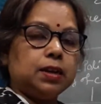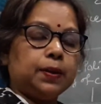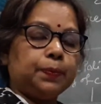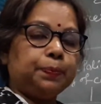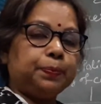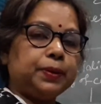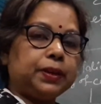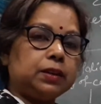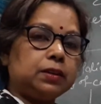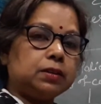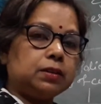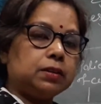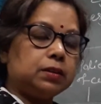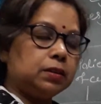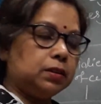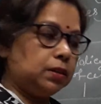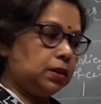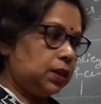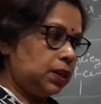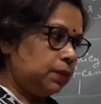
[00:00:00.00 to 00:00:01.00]
then
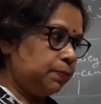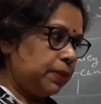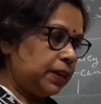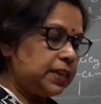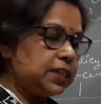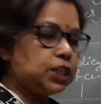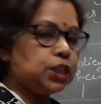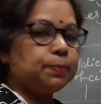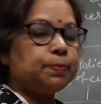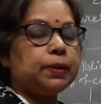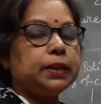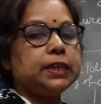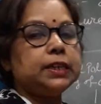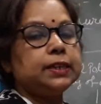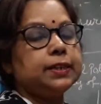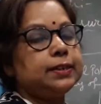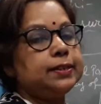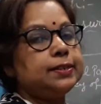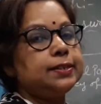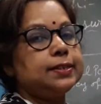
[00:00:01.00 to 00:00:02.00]
money supply
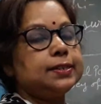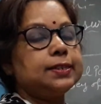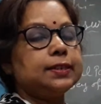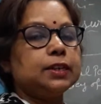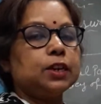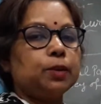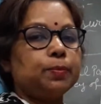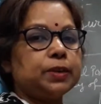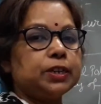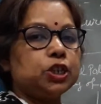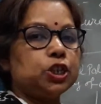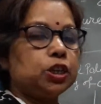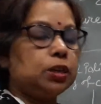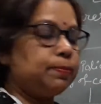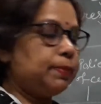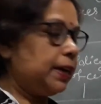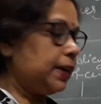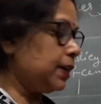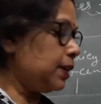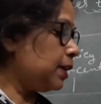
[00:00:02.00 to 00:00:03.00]
increases in commercial
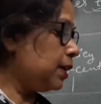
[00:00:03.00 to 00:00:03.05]
bank,